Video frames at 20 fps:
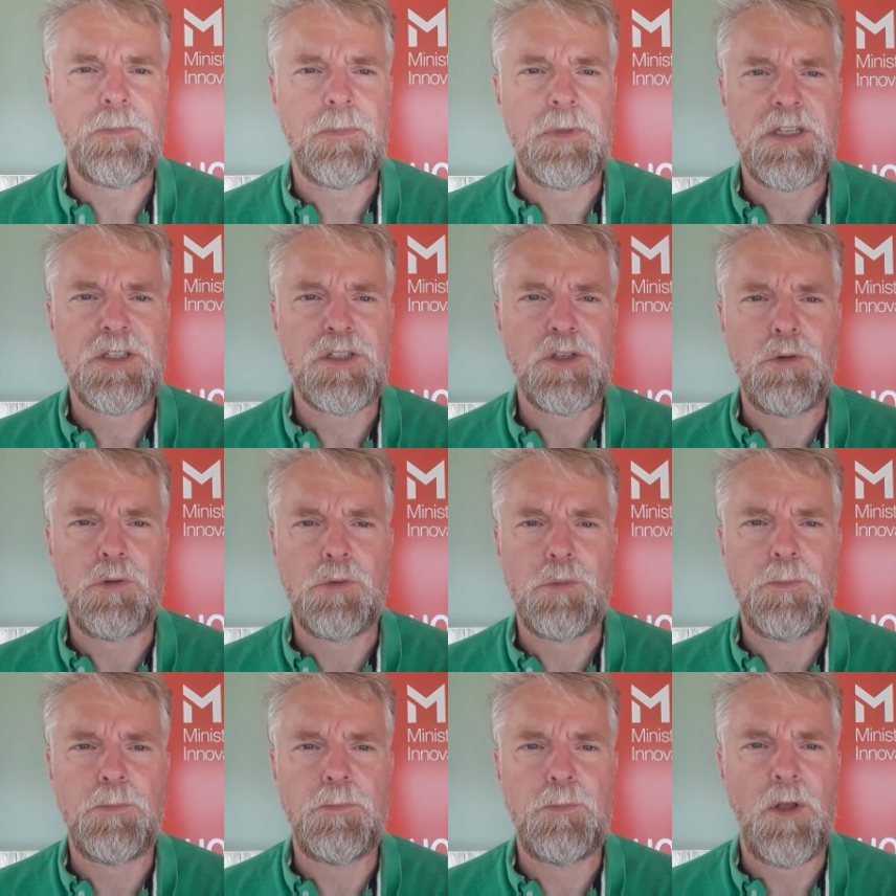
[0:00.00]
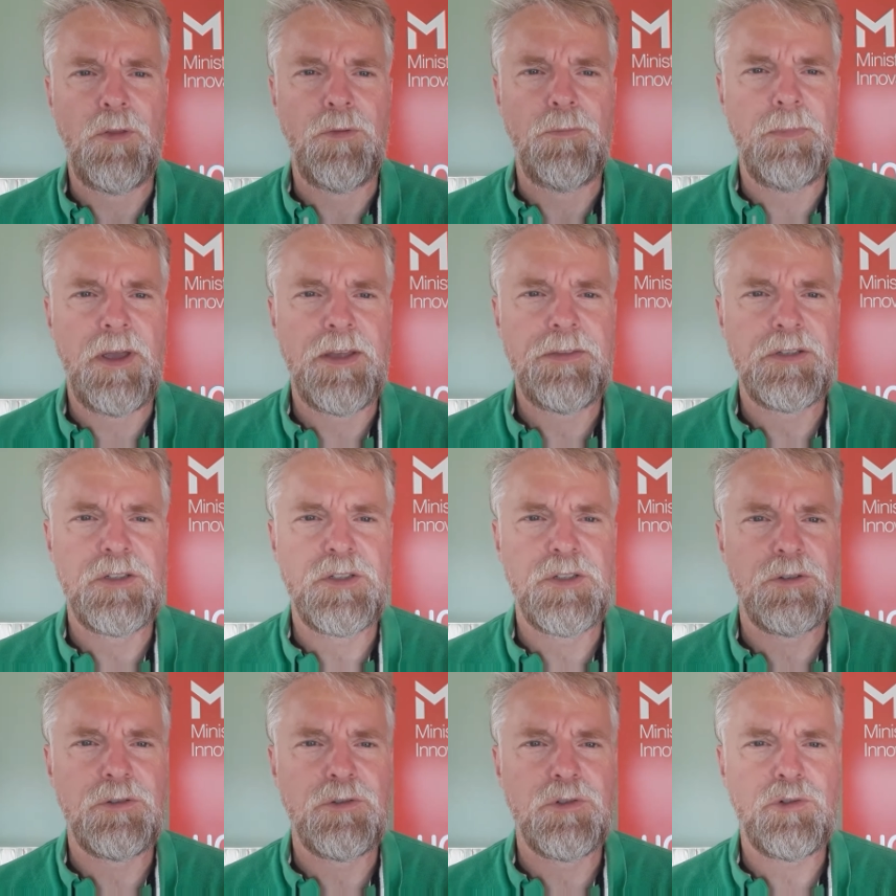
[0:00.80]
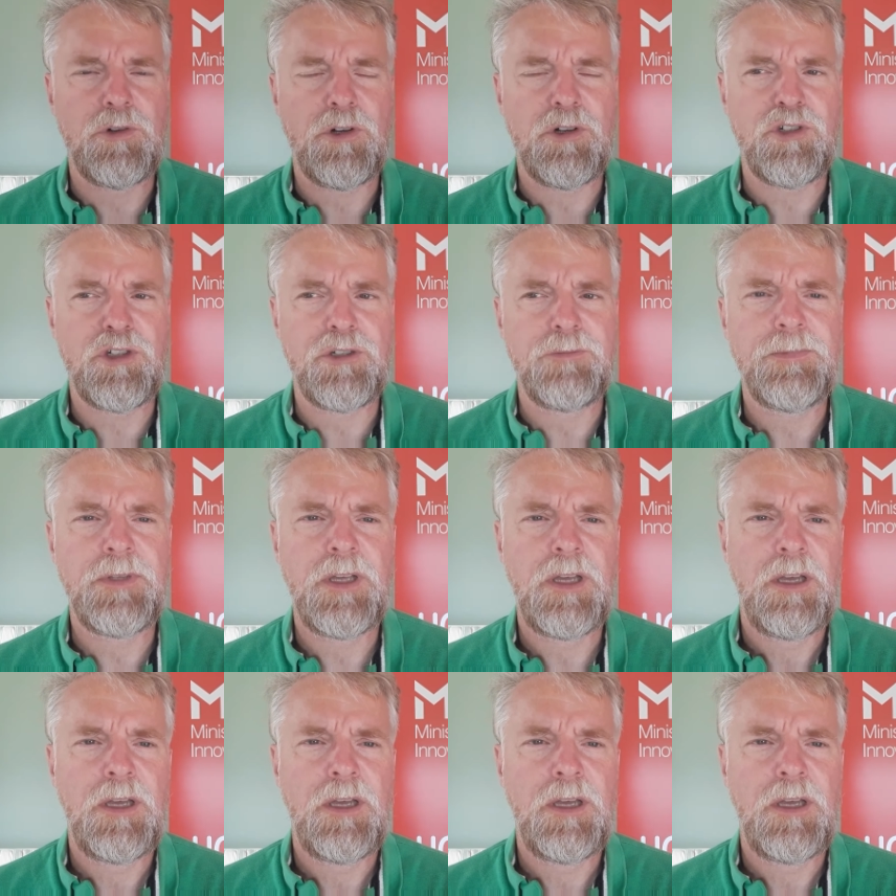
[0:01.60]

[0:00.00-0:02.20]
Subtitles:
It's called modern methods of construction,